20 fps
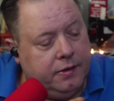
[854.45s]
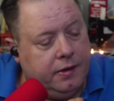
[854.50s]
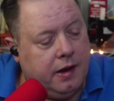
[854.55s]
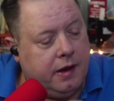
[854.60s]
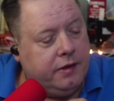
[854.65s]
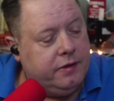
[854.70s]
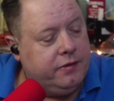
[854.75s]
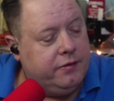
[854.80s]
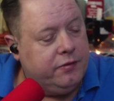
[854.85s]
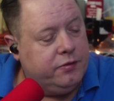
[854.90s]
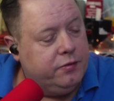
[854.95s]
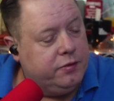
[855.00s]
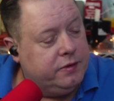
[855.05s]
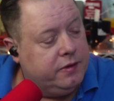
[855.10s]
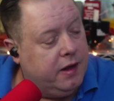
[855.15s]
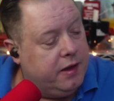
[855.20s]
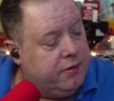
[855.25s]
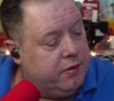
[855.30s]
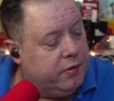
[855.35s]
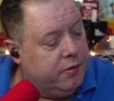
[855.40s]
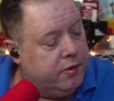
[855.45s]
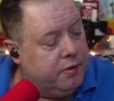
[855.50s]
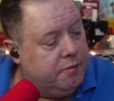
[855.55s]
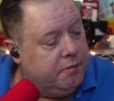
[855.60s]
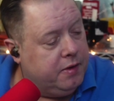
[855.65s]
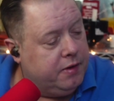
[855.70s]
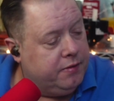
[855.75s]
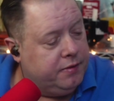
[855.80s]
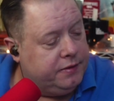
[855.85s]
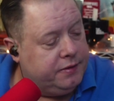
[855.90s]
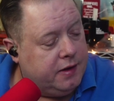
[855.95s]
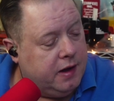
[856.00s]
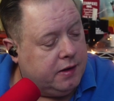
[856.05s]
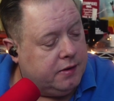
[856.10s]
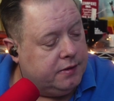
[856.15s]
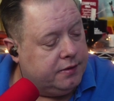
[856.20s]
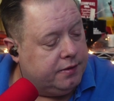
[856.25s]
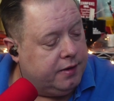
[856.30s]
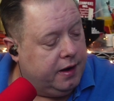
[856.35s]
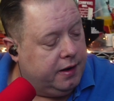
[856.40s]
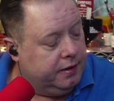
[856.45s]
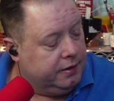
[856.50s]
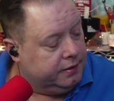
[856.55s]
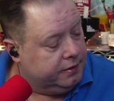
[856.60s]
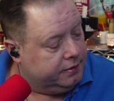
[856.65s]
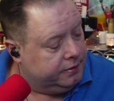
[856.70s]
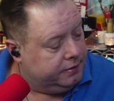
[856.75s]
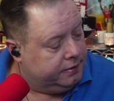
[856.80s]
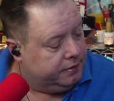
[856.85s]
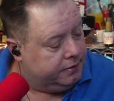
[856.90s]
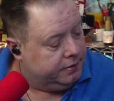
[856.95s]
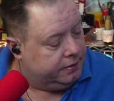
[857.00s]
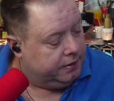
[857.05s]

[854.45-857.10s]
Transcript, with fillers: So I guess if it was leather, it wouldn't be recycled, right?